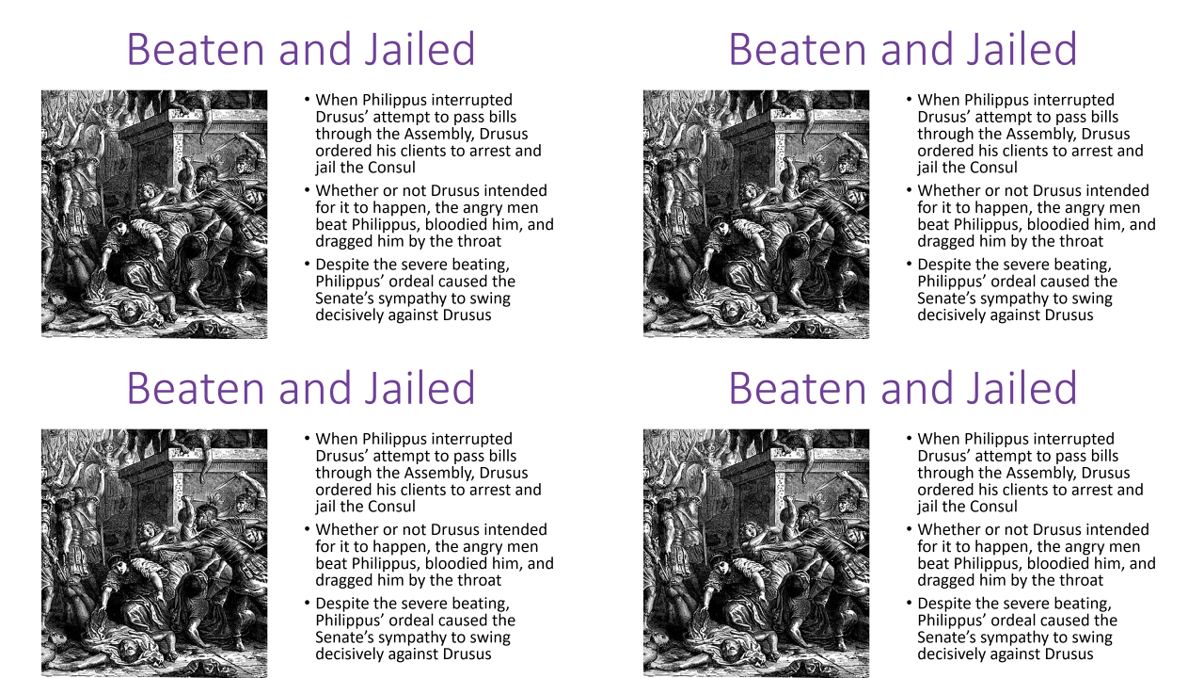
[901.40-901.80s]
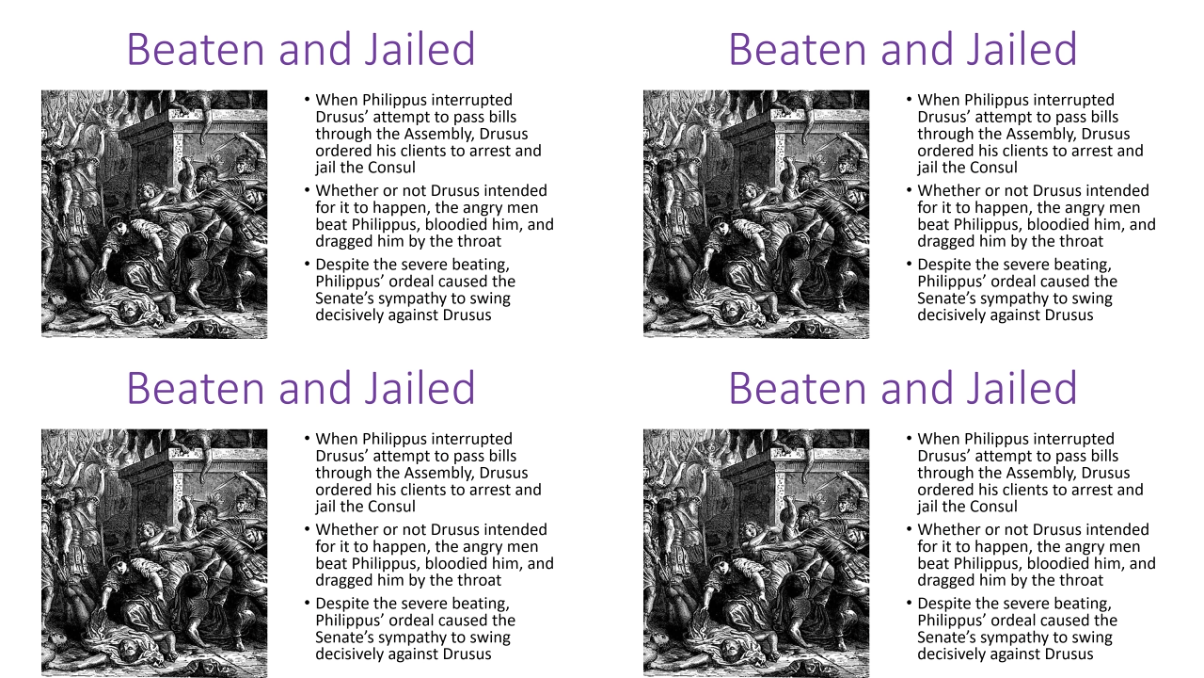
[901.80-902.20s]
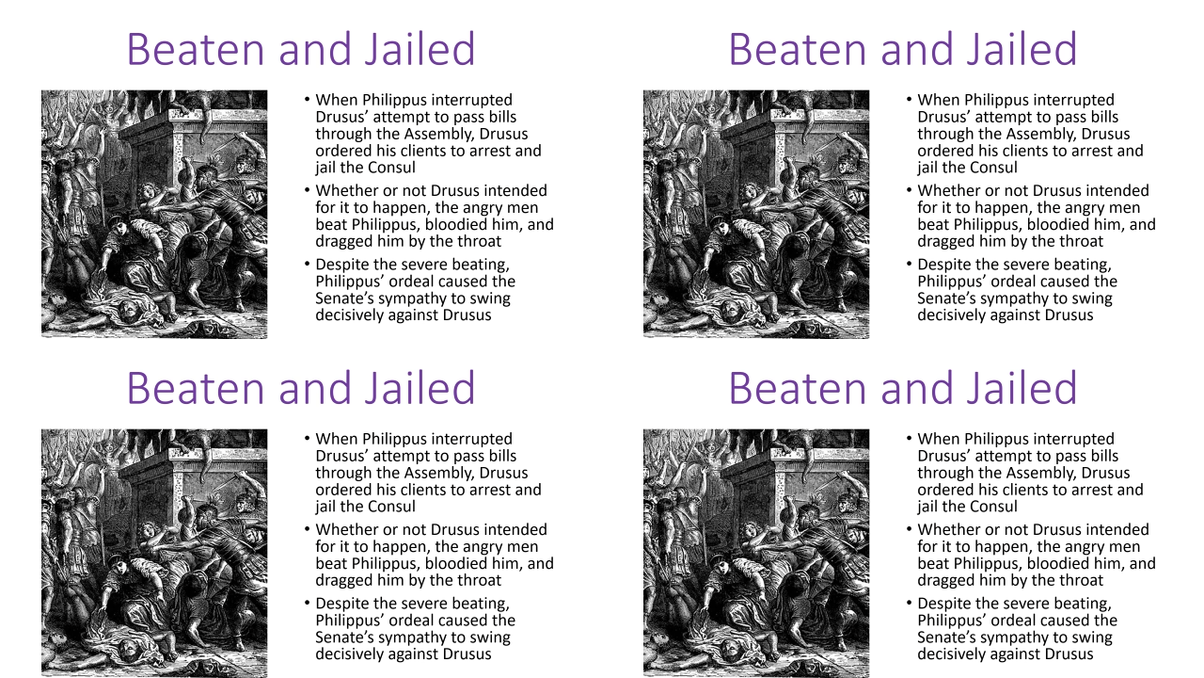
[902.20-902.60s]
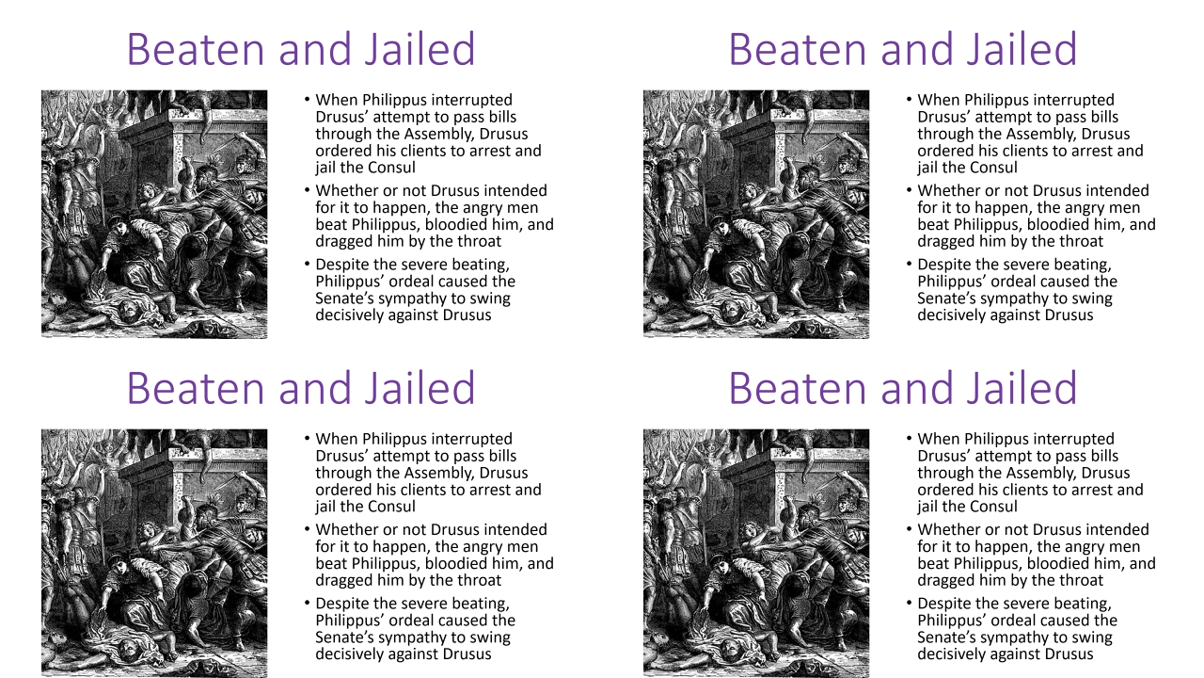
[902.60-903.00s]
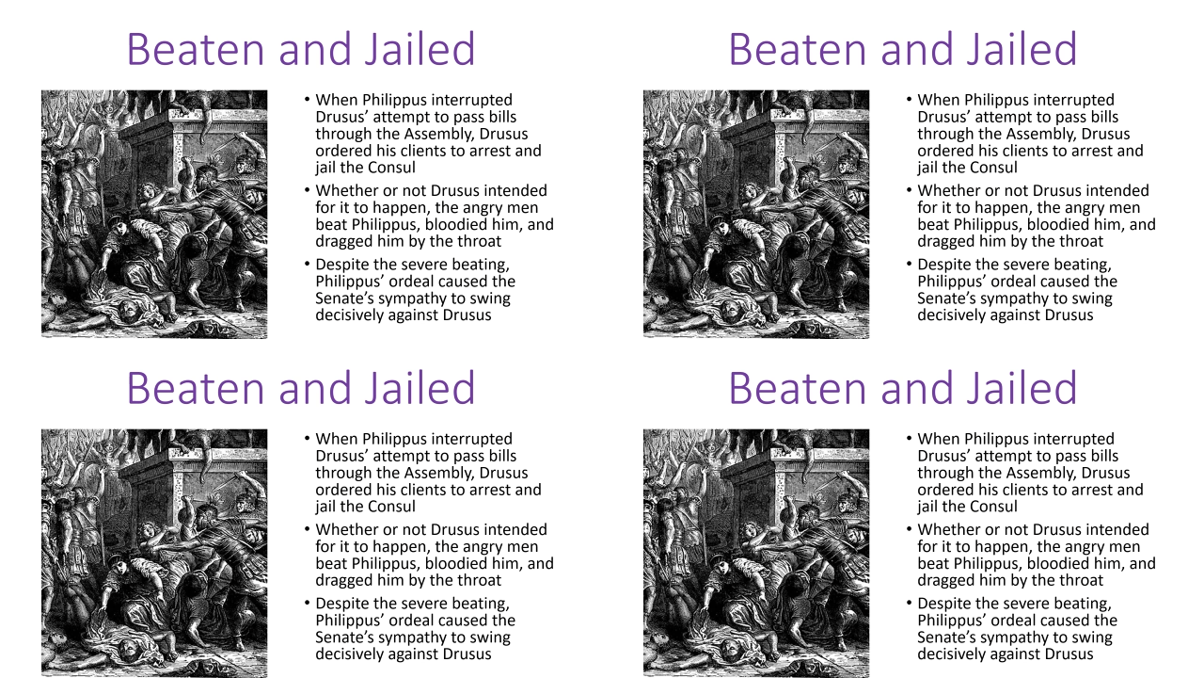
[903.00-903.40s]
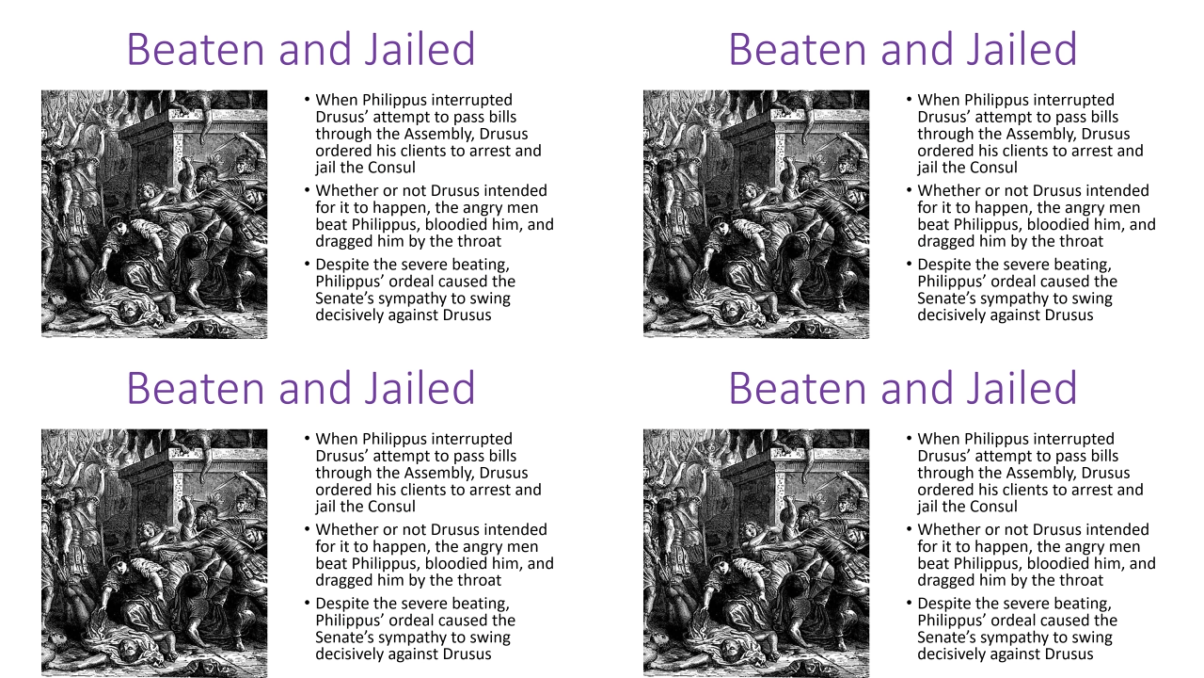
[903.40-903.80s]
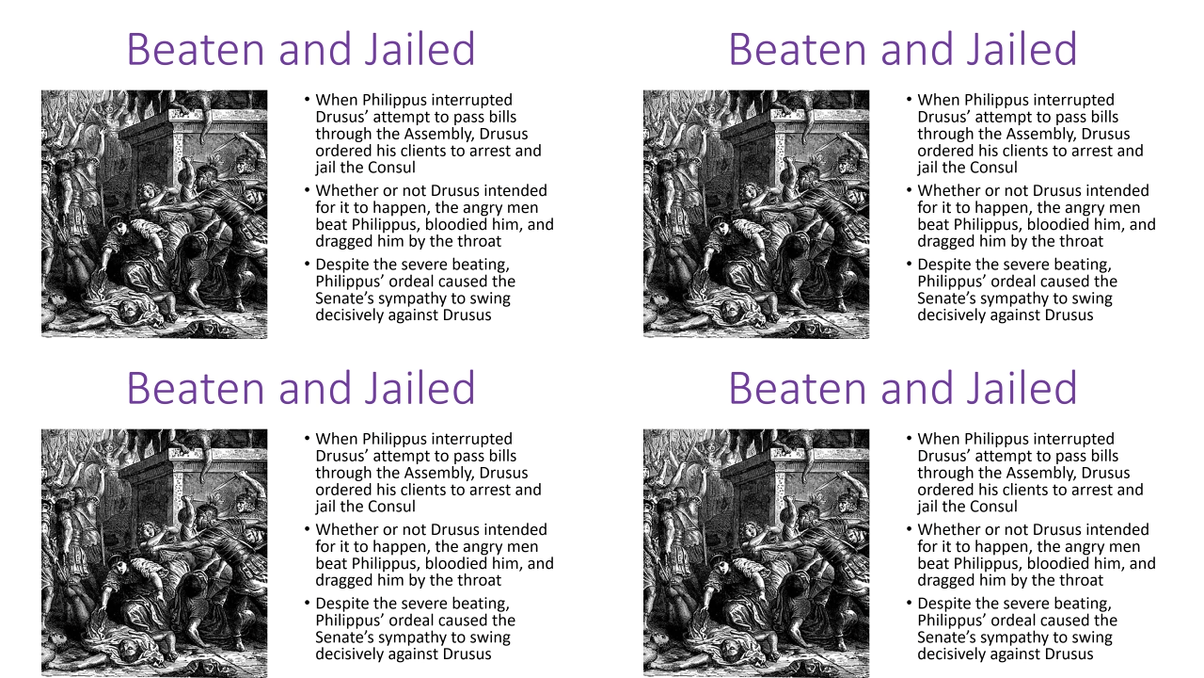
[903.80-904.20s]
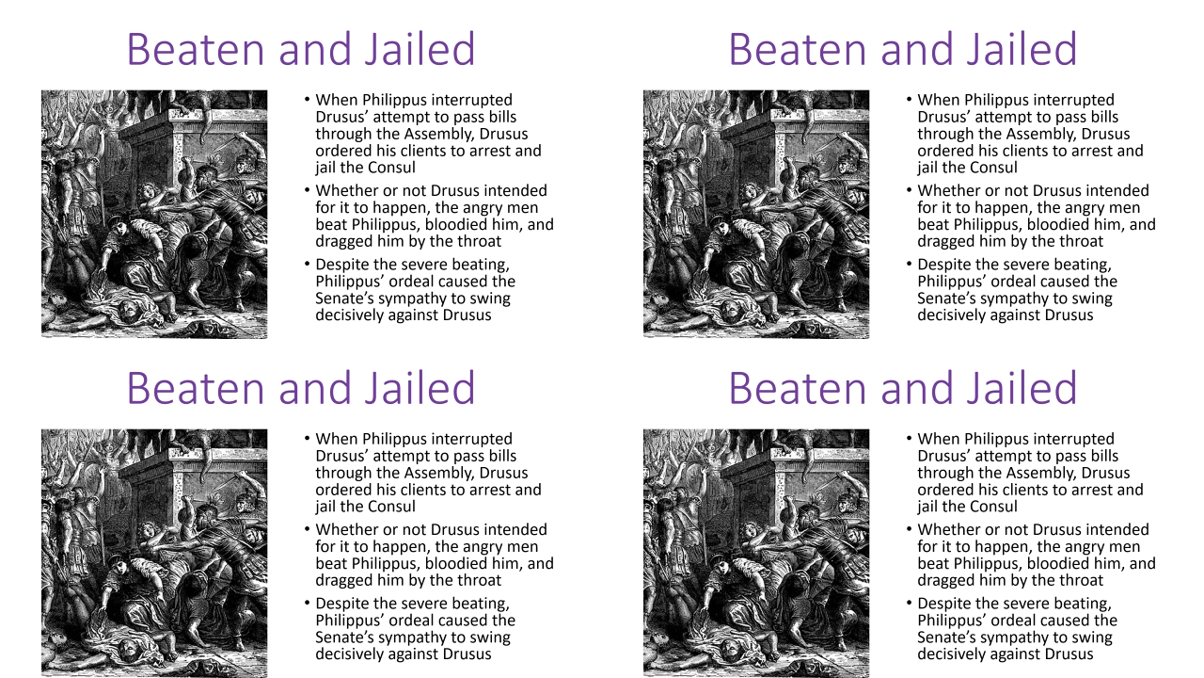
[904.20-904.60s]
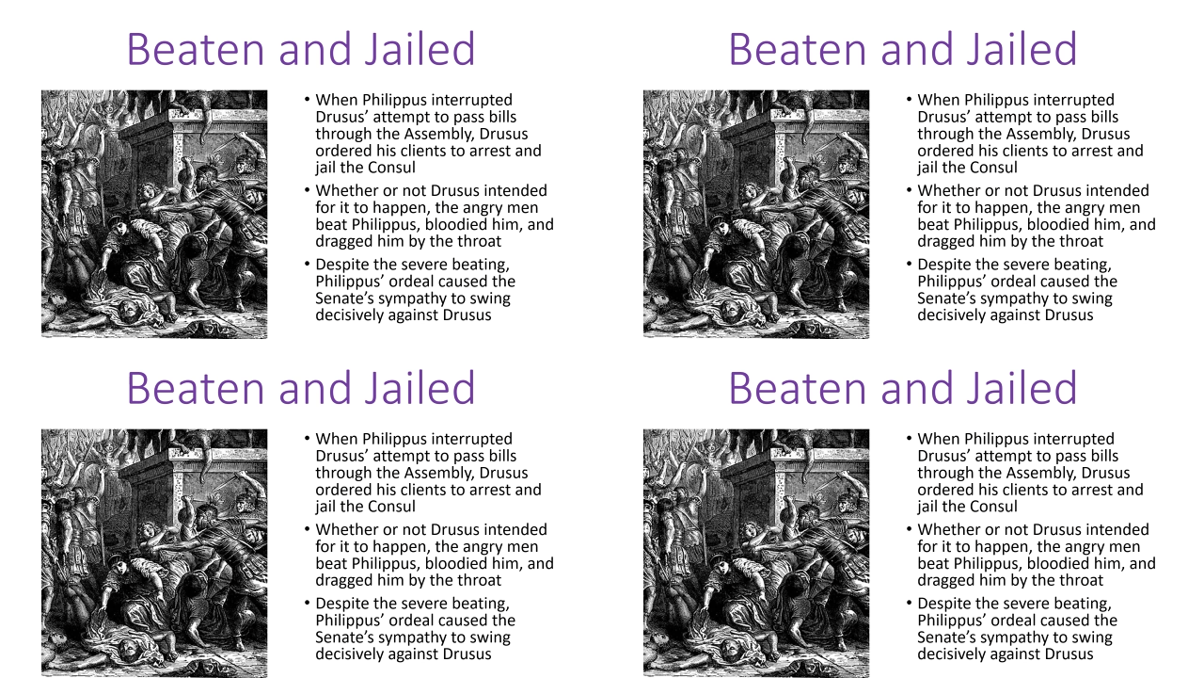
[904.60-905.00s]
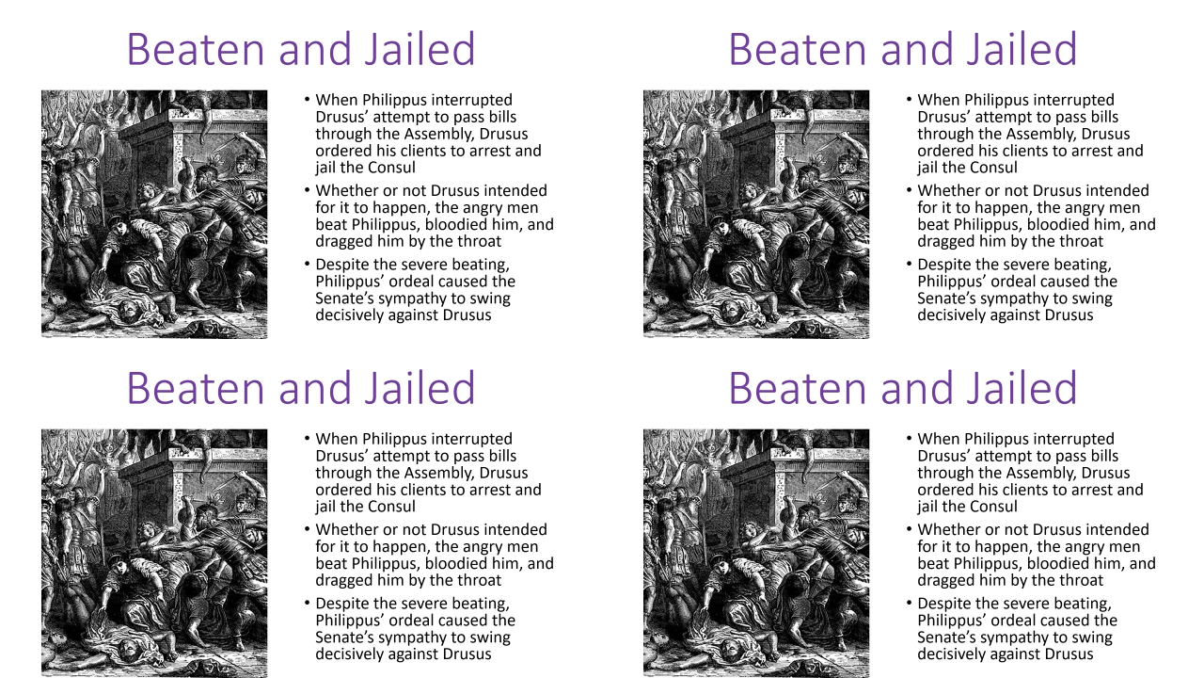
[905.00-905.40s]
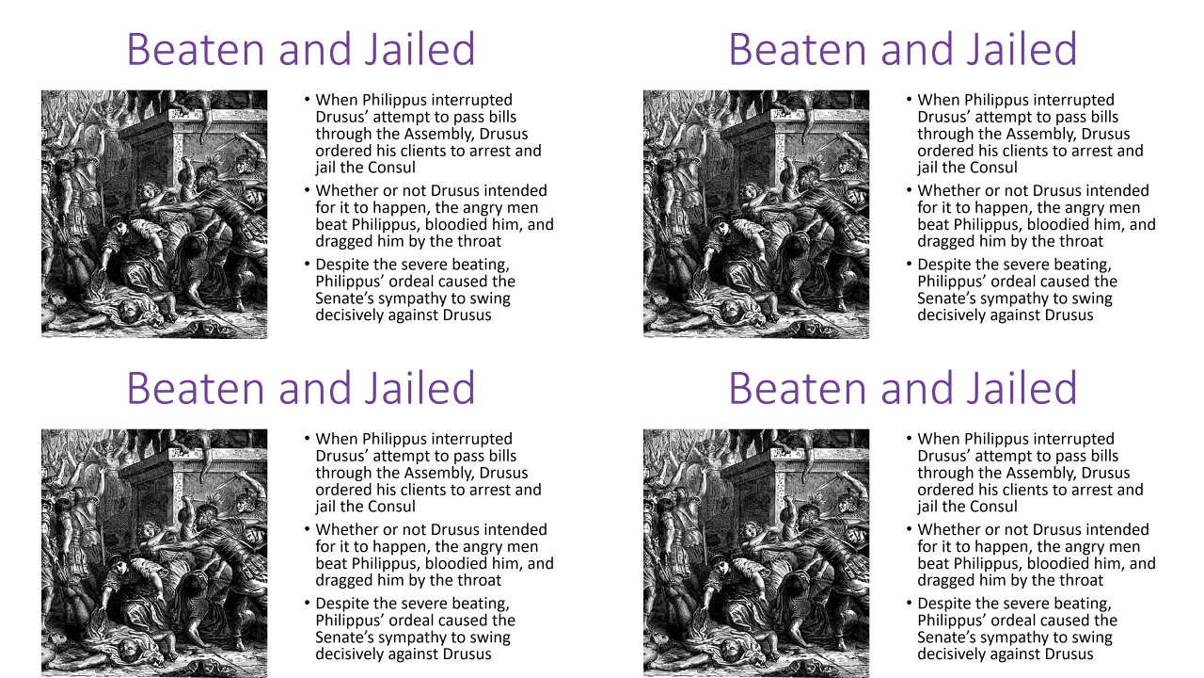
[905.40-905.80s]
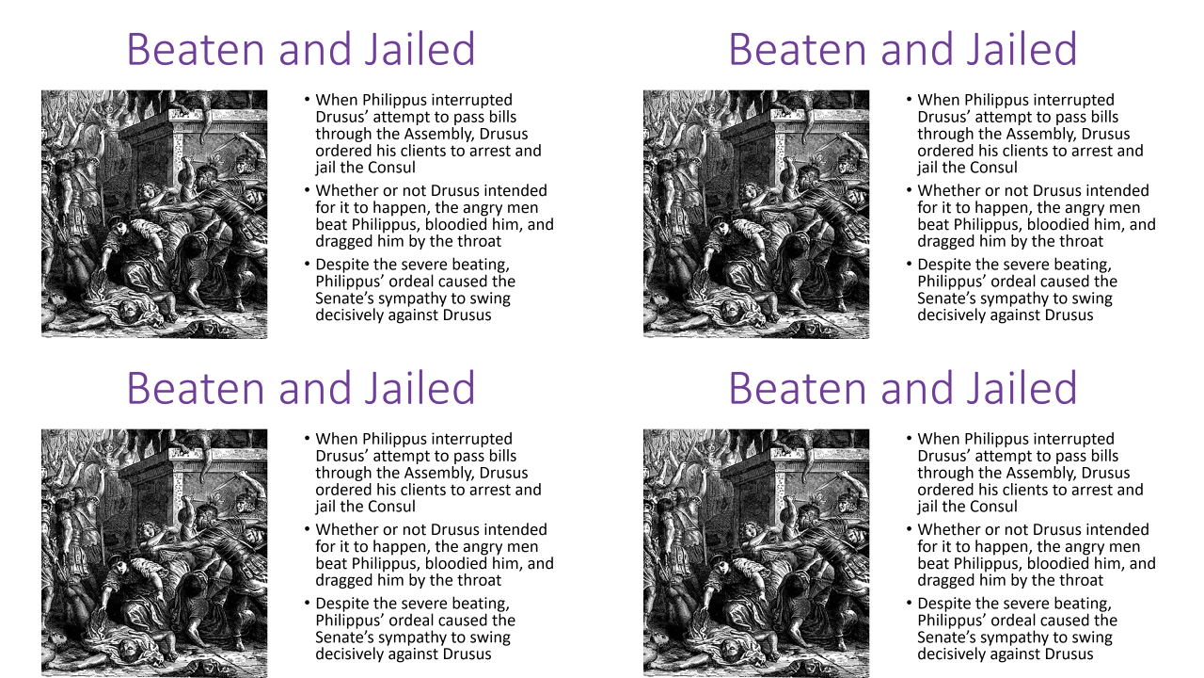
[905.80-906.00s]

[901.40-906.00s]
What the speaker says: No face is visible, so there are no lips to read.